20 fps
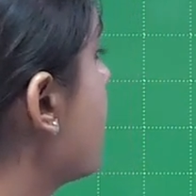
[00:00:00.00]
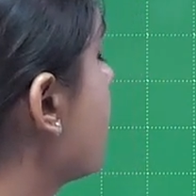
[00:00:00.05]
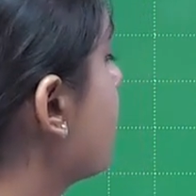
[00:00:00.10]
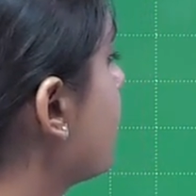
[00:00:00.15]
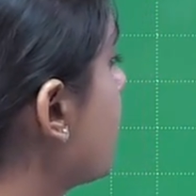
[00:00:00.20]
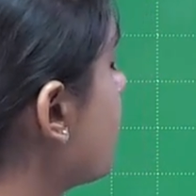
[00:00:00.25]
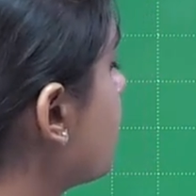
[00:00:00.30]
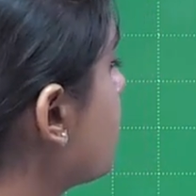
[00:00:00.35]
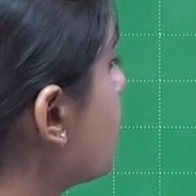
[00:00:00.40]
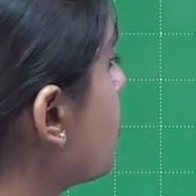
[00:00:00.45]

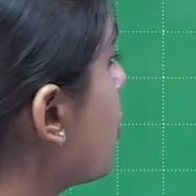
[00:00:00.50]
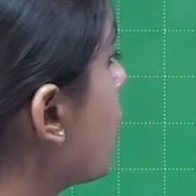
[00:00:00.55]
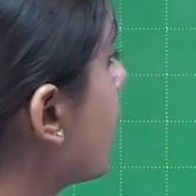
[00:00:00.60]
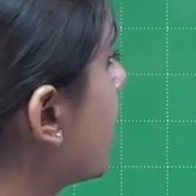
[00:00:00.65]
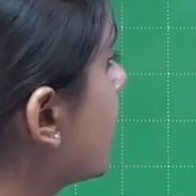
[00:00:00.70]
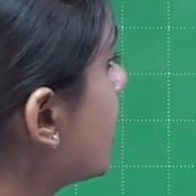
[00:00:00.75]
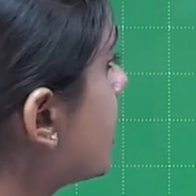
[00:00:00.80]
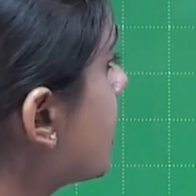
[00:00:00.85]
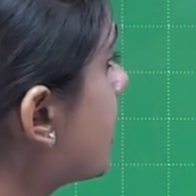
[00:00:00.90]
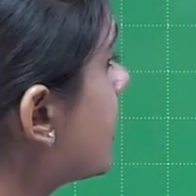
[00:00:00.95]
Fifth
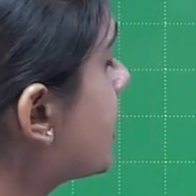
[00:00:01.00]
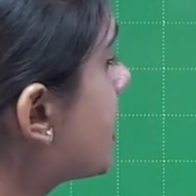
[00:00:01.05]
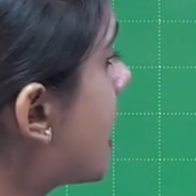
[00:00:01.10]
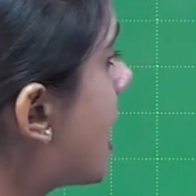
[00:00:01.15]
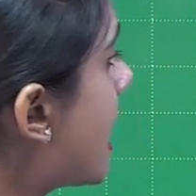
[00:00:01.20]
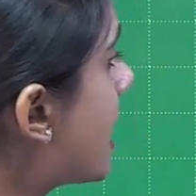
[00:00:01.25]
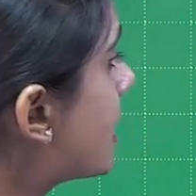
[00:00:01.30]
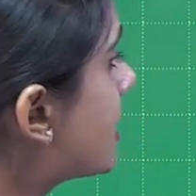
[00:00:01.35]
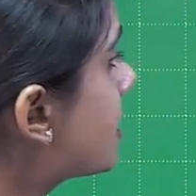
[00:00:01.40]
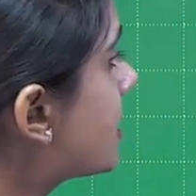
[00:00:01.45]
point, it
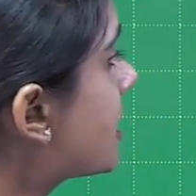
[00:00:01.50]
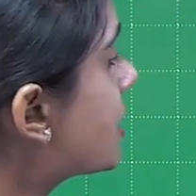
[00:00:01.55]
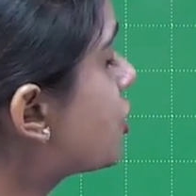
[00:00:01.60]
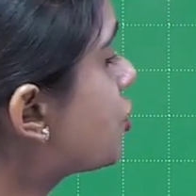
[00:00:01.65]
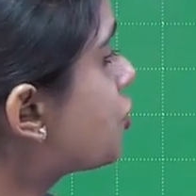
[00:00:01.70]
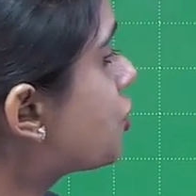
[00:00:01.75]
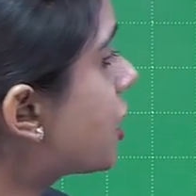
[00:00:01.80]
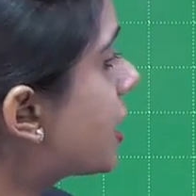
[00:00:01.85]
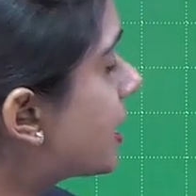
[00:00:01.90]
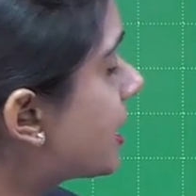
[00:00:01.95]
acts
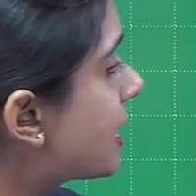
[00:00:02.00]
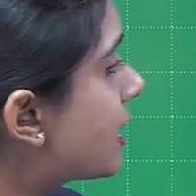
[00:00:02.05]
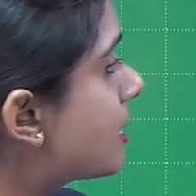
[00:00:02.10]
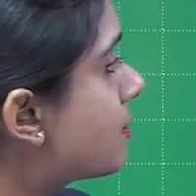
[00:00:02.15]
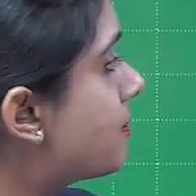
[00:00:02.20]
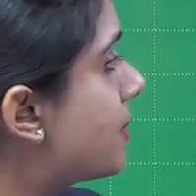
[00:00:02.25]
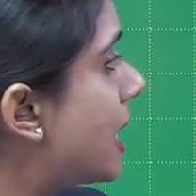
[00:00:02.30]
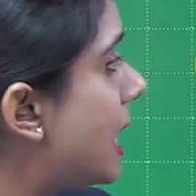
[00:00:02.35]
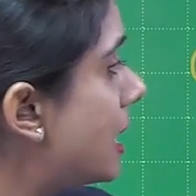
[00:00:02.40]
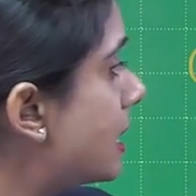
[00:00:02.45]
as check
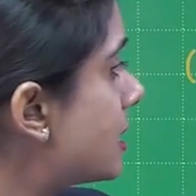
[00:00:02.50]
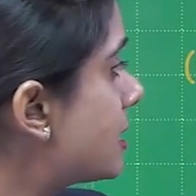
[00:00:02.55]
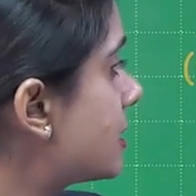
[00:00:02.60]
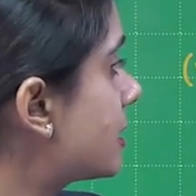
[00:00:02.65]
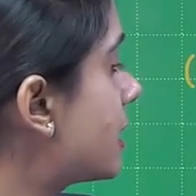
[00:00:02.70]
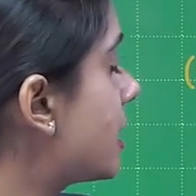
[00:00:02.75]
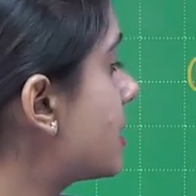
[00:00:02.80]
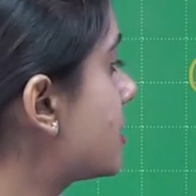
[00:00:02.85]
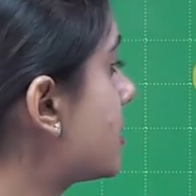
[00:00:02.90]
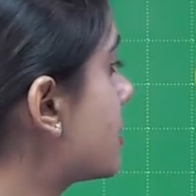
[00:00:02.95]
and
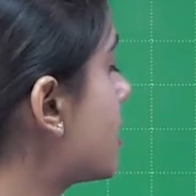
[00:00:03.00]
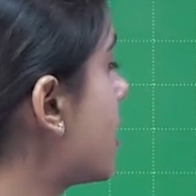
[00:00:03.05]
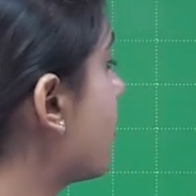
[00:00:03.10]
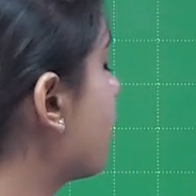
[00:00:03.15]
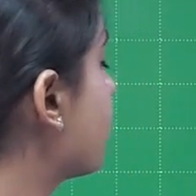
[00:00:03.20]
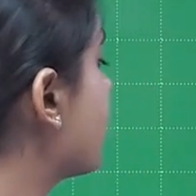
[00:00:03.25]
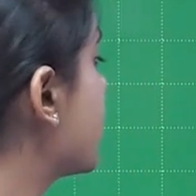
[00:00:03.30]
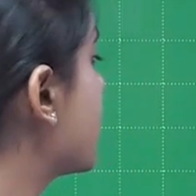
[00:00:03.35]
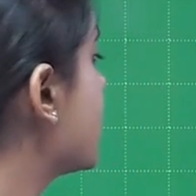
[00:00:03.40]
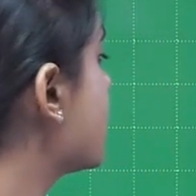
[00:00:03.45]
balance against the
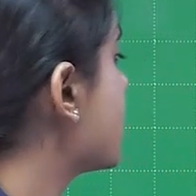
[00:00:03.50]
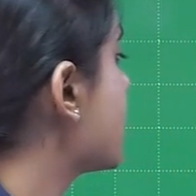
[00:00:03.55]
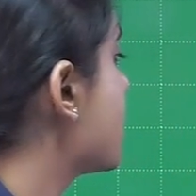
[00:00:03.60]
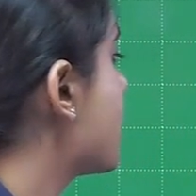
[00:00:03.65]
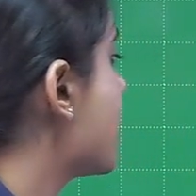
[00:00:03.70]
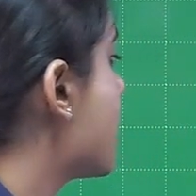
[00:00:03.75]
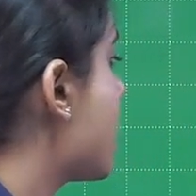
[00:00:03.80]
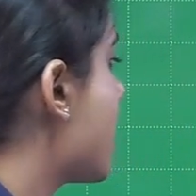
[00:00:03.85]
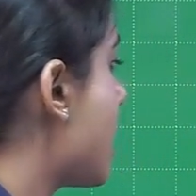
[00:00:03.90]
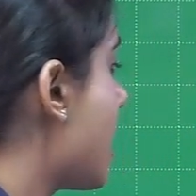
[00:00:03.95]
government,
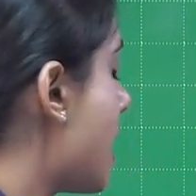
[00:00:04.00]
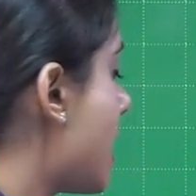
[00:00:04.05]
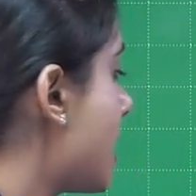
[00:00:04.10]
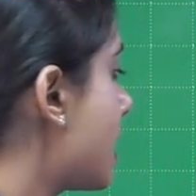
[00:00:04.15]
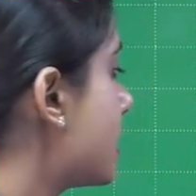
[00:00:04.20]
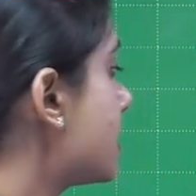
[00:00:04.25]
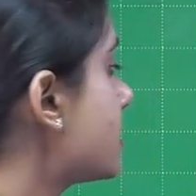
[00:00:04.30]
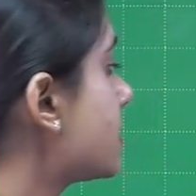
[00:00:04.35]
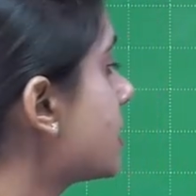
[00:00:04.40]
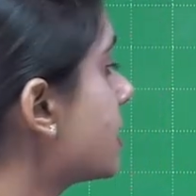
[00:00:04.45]

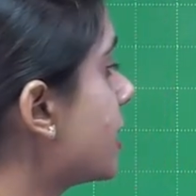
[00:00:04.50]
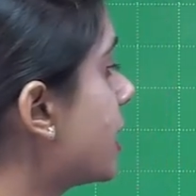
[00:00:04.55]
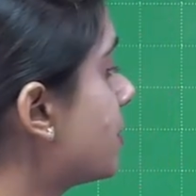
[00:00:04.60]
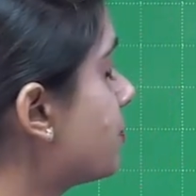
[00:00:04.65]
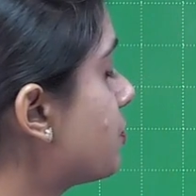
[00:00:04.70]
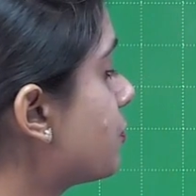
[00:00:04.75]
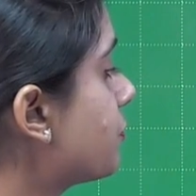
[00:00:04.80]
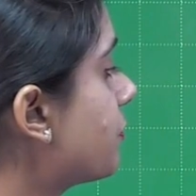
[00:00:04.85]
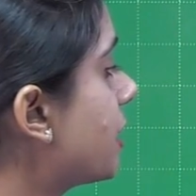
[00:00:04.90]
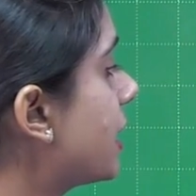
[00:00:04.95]
and
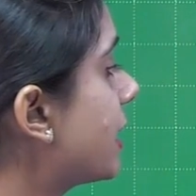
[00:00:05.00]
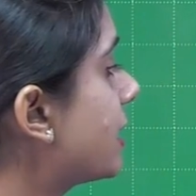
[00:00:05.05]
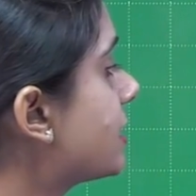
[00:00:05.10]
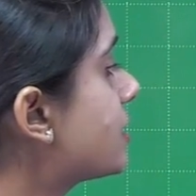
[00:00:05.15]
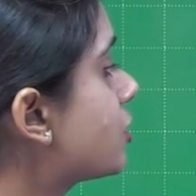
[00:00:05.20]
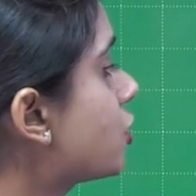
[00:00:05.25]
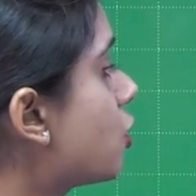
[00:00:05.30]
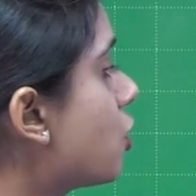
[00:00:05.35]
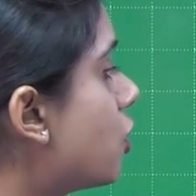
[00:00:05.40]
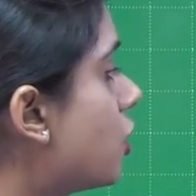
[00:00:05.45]
it
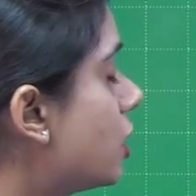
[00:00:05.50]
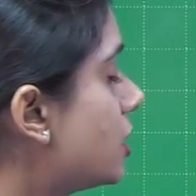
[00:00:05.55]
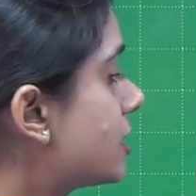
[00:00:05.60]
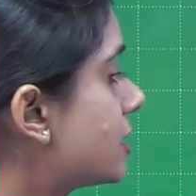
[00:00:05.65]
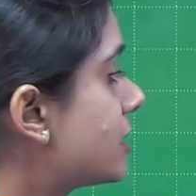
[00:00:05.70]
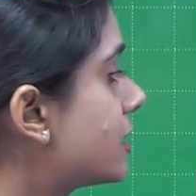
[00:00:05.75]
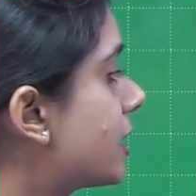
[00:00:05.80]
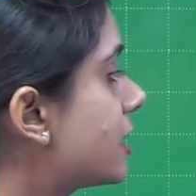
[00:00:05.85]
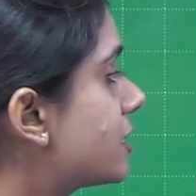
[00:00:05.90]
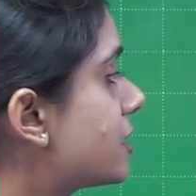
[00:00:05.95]
provides
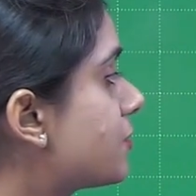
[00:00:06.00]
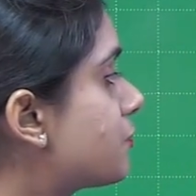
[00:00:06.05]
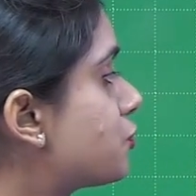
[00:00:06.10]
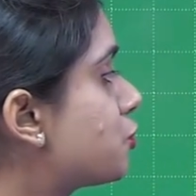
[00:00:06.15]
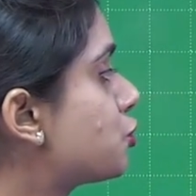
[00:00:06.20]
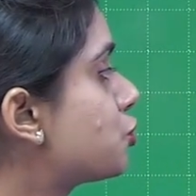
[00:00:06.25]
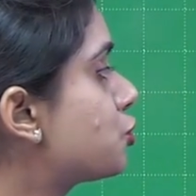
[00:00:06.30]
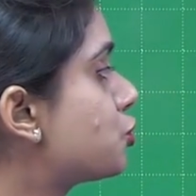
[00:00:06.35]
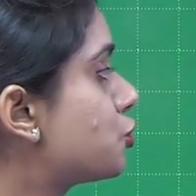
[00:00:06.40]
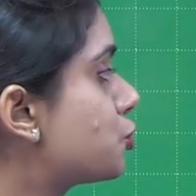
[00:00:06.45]
alternatives
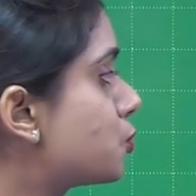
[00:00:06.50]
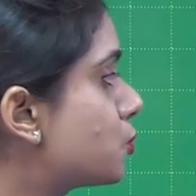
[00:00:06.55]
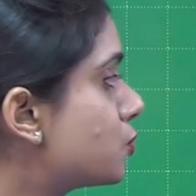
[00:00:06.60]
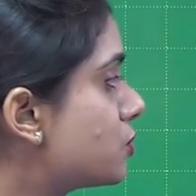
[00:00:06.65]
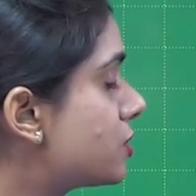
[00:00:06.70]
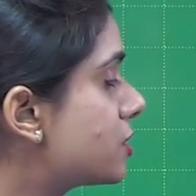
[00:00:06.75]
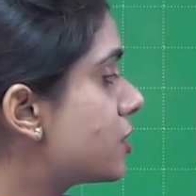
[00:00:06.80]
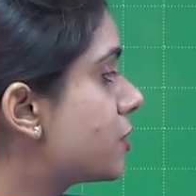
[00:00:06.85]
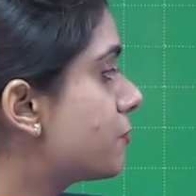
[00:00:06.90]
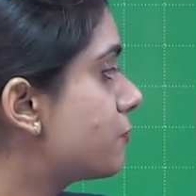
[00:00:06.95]
to
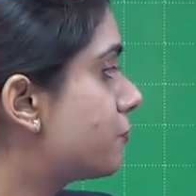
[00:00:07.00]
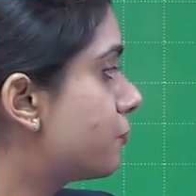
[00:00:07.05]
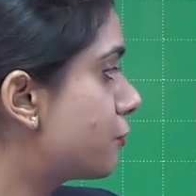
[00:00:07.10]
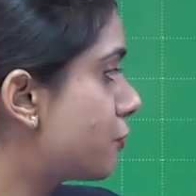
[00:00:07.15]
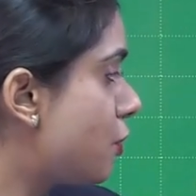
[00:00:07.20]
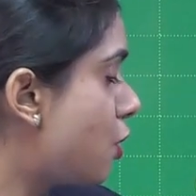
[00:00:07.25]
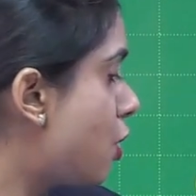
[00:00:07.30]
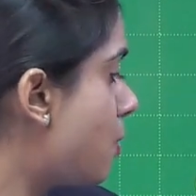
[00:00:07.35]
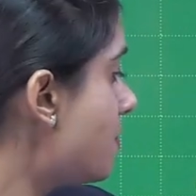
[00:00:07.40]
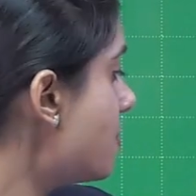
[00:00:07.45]
choose
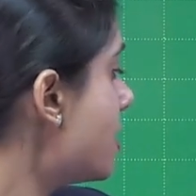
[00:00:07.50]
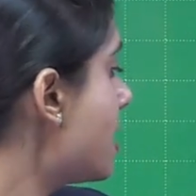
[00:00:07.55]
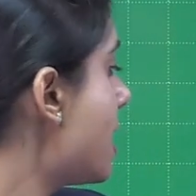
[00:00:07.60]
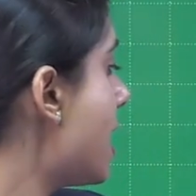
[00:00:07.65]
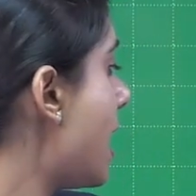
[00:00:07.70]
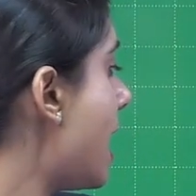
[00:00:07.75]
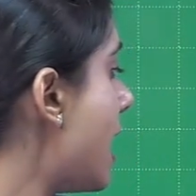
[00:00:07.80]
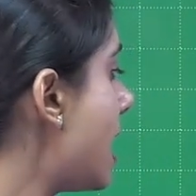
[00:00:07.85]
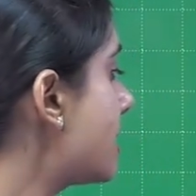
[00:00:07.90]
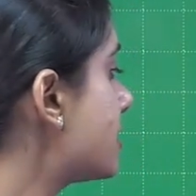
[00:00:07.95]
from
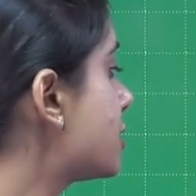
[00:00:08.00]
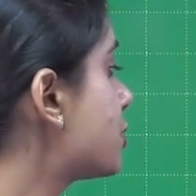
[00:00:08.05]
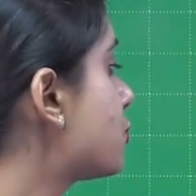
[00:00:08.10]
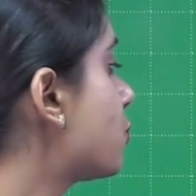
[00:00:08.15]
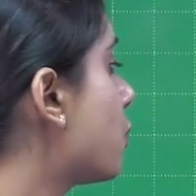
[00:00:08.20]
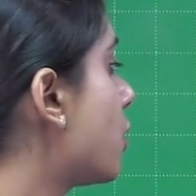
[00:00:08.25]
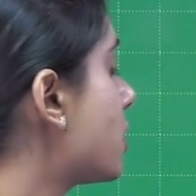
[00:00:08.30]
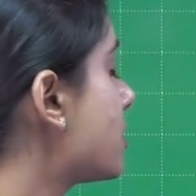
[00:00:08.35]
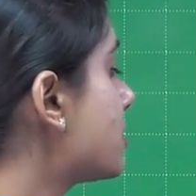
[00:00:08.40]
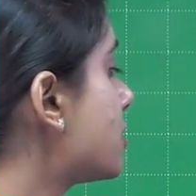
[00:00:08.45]
as it
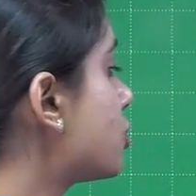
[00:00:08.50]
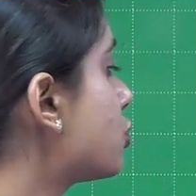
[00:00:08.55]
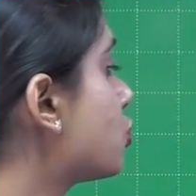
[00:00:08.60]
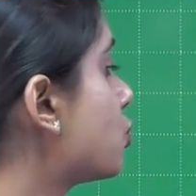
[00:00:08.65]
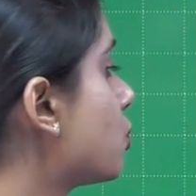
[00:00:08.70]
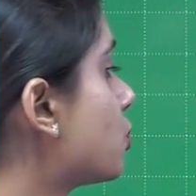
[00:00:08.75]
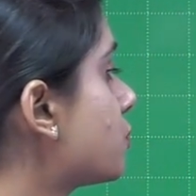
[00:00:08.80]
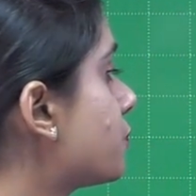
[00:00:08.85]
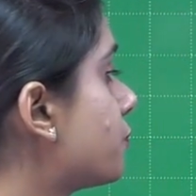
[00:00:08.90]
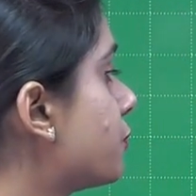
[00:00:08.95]
voices
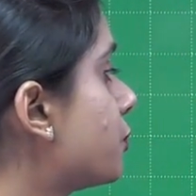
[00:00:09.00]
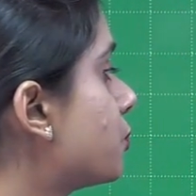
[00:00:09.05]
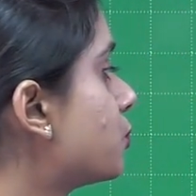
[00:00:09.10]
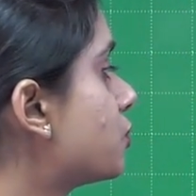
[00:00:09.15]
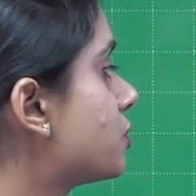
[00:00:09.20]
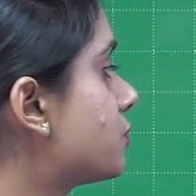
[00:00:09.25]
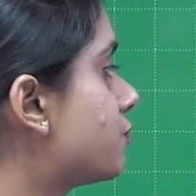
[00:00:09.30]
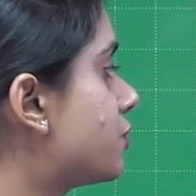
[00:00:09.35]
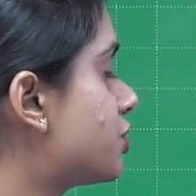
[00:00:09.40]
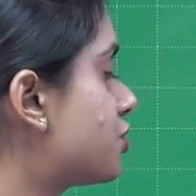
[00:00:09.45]
those
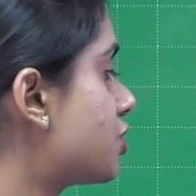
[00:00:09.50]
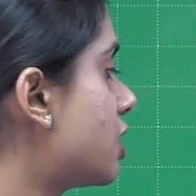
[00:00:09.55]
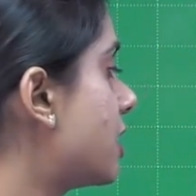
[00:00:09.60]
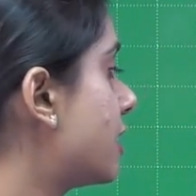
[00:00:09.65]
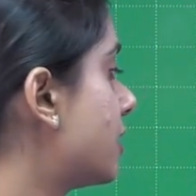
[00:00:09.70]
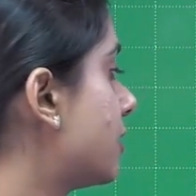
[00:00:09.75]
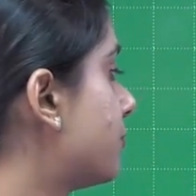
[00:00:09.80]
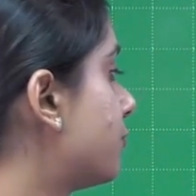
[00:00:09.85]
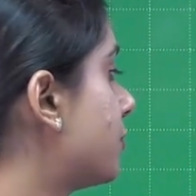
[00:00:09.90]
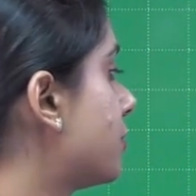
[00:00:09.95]
views which
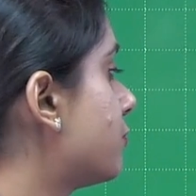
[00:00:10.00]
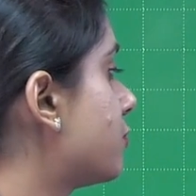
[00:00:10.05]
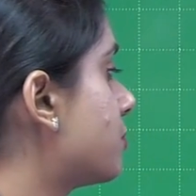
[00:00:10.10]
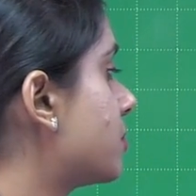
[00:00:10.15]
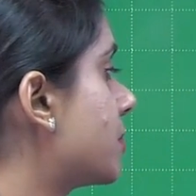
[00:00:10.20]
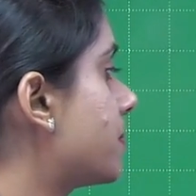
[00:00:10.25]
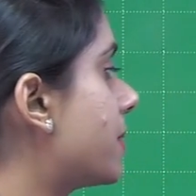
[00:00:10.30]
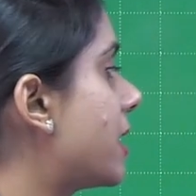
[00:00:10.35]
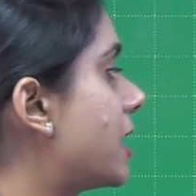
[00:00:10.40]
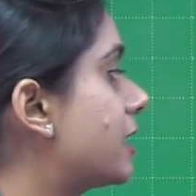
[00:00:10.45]
are different
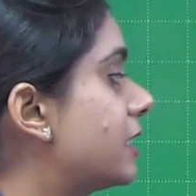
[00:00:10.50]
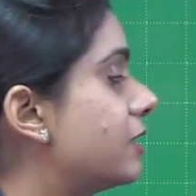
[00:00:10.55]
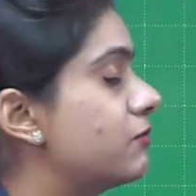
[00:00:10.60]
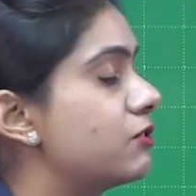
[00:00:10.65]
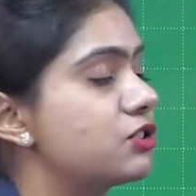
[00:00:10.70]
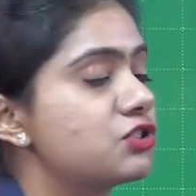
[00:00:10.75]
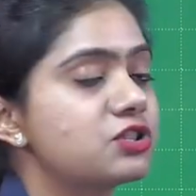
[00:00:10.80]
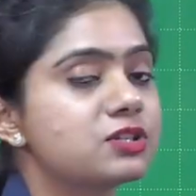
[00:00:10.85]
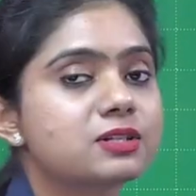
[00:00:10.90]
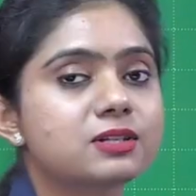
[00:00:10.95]
from the party
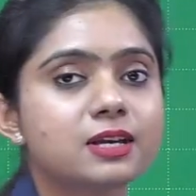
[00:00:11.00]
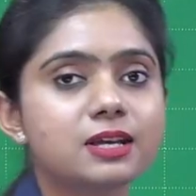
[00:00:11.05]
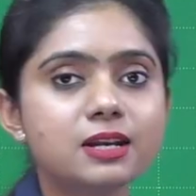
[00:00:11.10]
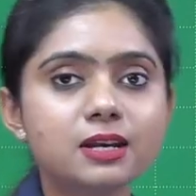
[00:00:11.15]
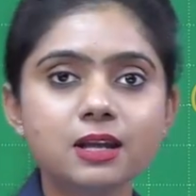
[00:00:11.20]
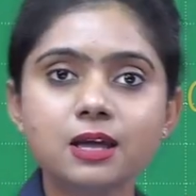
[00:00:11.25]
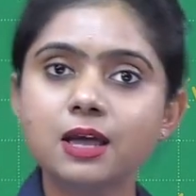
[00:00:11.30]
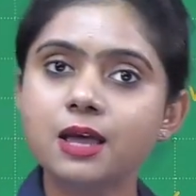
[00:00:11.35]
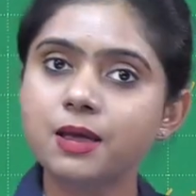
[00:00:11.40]
which is in